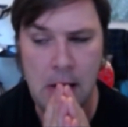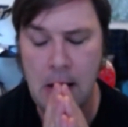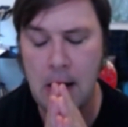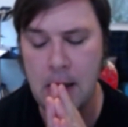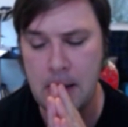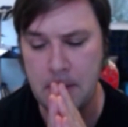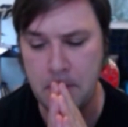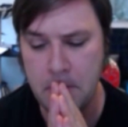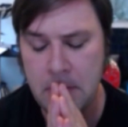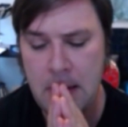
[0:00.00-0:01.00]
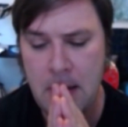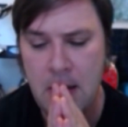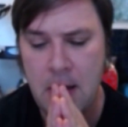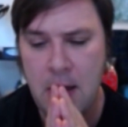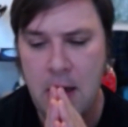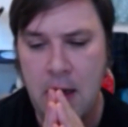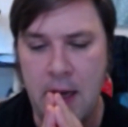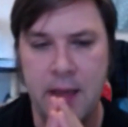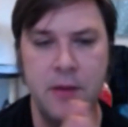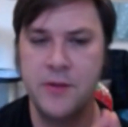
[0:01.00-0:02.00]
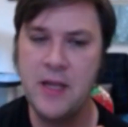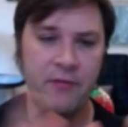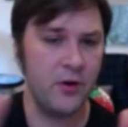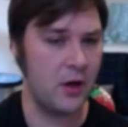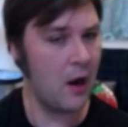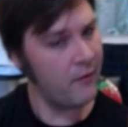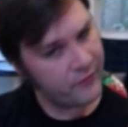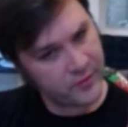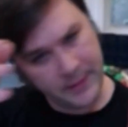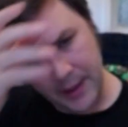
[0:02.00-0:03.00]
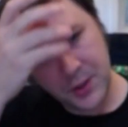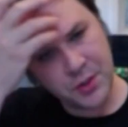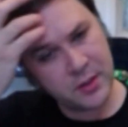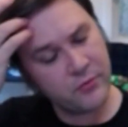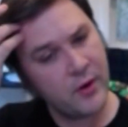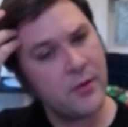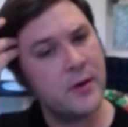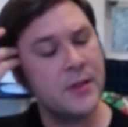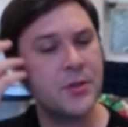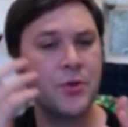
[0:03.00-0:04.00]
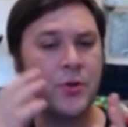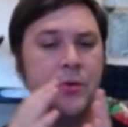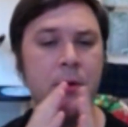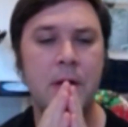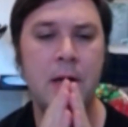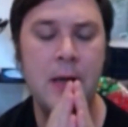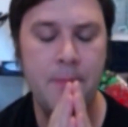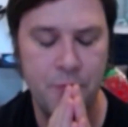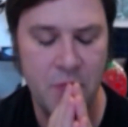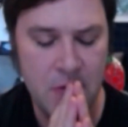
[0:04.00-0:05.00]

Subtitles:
And there's never a confirmation of whether it's true or not,